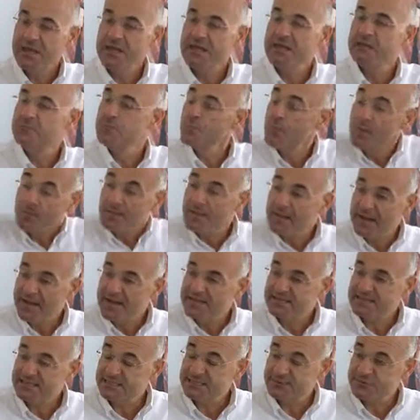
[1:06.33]
It
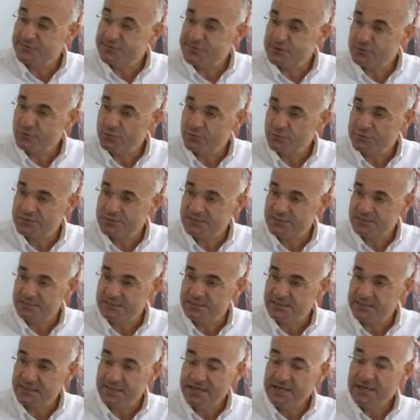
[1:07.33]
mobilizes
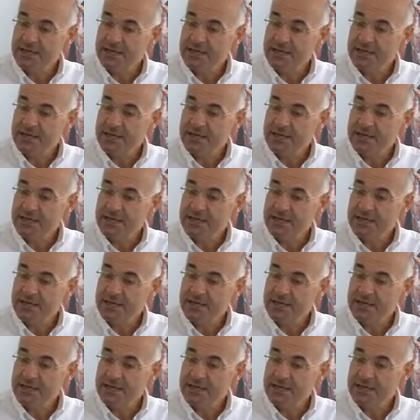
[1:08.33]
resources.